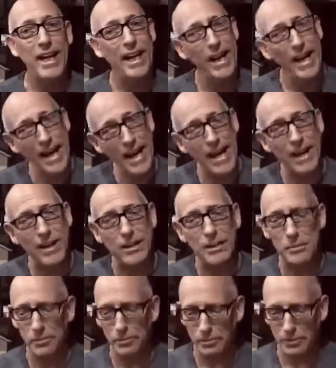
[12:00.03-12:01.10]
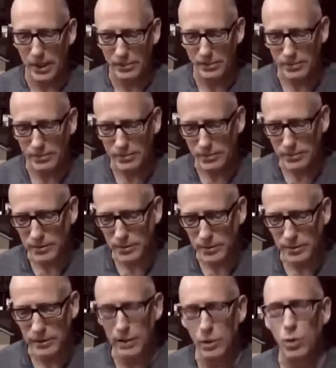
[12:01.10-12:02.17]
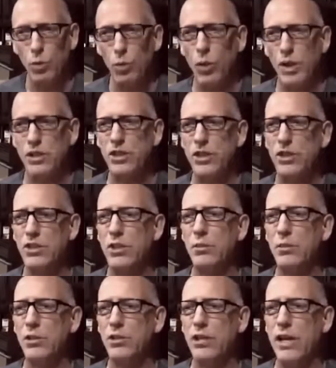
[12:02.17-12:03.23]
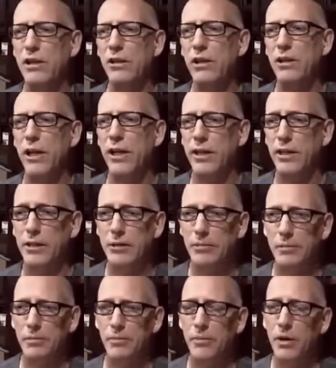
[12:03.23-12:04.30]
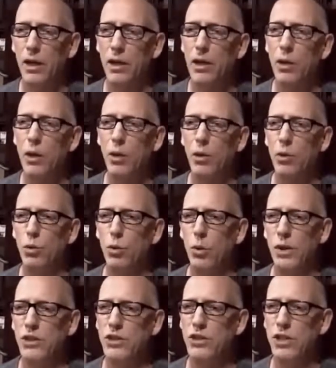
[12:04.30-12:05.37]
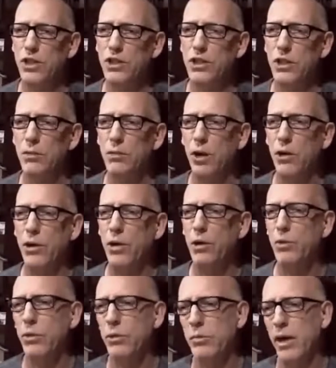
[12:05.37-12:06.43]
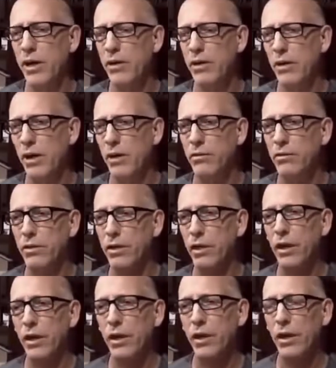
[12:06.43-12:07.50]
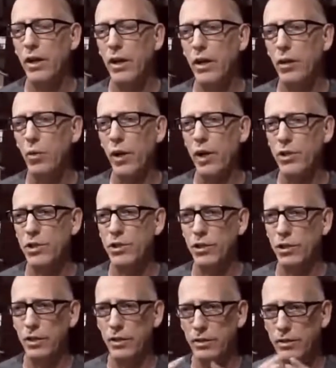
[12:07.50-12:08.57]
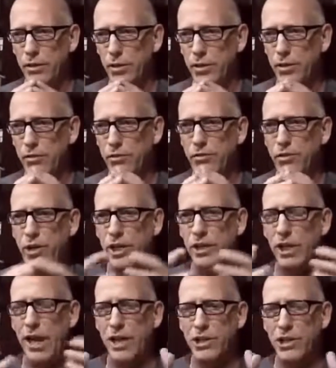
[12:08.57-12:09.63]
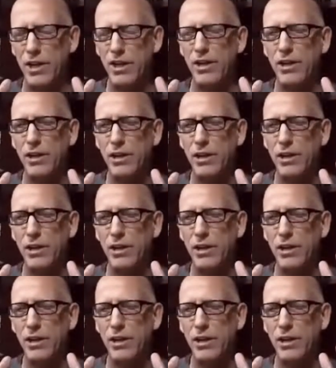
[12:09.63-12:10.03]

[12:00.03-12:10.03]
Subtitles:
And what system does that look like? What system are you reminded of in which there's a free election,